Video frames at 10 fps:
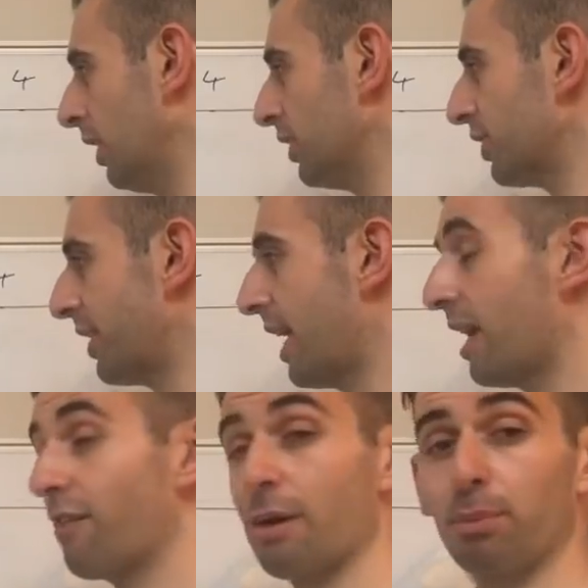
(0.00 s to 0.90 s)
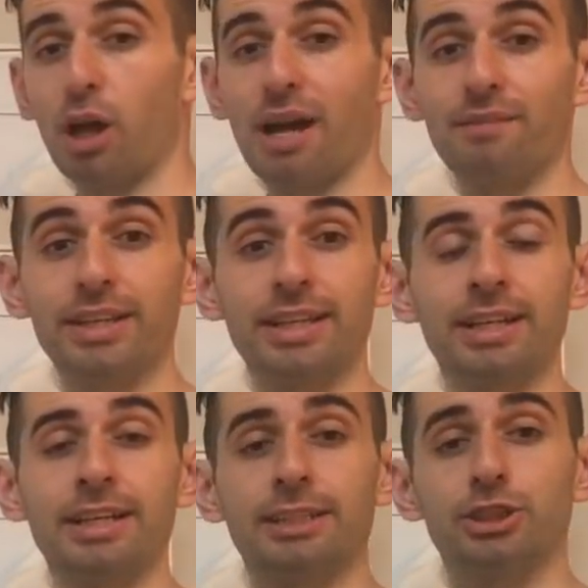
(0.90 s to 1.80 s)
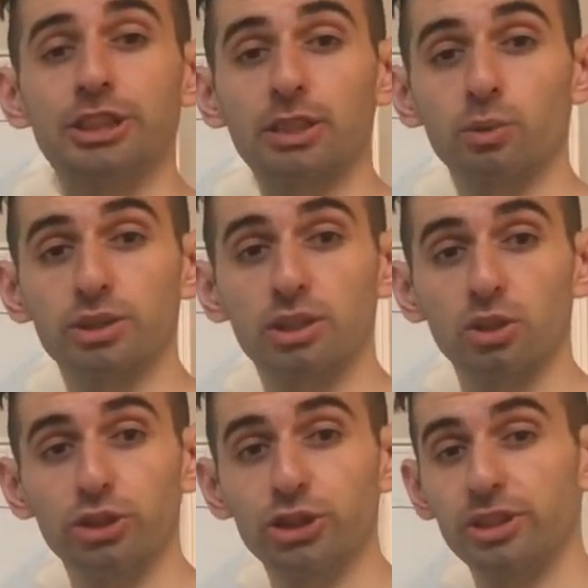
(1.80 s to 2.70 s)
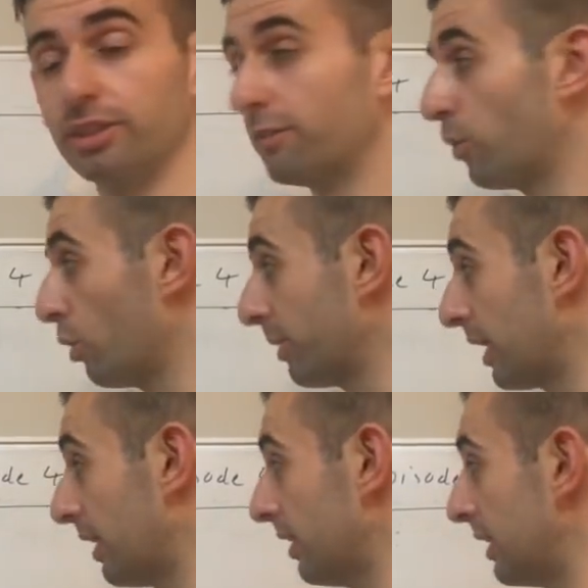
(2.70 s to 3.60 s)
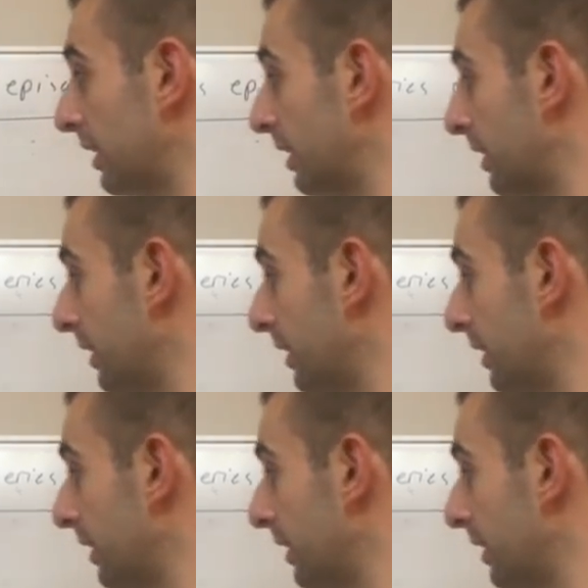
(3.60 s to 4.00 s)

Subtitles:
So now if I apply the general solution formula,